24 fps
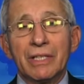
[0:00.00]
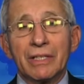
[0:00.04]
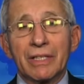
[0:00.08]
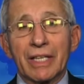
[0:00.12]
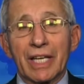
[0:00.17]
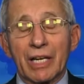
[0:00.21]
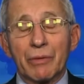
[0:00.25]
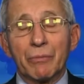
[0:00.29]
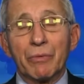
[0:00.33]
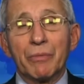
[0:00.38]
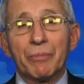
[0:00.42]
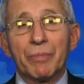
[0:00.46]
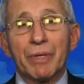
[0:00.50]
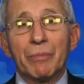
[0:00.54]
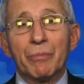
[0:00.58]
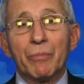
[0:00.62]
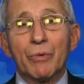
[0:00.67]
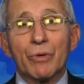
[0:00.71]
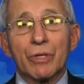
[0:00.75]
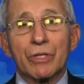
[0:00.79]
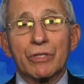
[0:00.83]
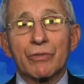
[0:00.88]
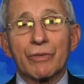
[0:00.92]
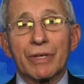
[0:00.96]
that it would be
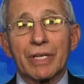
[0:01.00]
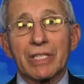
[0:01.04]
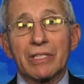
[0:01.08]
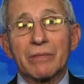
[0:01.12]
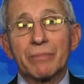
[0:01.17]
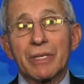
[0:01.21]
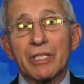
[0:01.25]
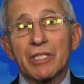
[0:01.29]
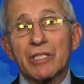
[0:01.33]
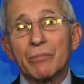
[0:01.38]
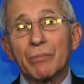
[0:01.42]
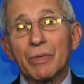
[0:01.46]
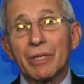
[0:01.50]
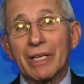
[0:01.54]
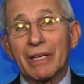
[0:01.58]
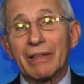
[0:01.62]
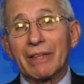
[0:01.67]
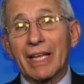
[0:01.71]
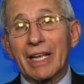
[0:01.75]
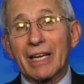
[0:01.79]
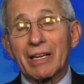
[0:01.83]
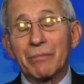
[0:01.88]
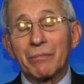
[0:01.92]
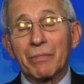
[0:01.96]
more transmissible
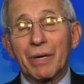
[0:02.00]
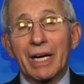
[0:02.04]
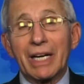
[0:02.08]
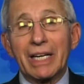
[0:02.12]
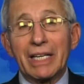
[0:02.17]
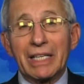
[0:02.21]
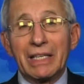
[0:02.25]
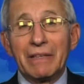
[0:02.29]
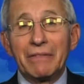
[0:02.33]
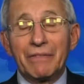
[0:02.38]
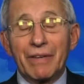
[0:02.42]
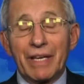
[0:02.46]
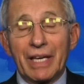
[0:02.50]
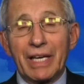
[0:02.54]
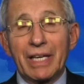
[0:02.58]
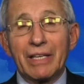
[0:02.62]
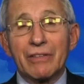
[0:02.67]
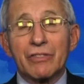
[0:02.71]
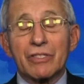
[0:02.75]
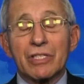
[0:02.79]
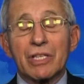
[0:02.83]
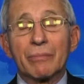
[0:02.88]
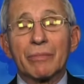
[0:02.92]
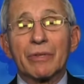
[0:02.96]
and that it might
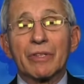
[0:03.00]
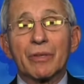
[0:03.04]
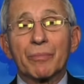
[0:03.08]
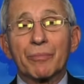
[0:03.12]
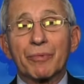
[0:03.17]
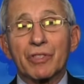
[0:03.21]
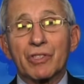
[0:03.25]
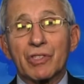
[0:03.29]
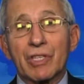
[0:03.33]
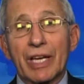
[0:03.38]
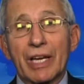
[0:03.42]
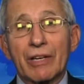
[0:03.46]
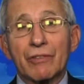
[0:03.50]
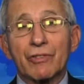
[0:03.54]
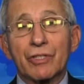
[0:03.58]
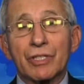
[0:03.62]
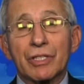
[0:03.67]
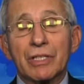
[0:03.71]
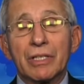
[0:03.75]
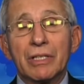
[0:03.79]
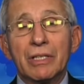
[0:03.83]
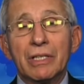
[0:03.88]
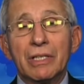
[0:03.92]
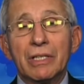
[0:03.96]
evade some of the
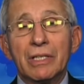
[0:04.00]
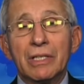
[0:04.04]
protection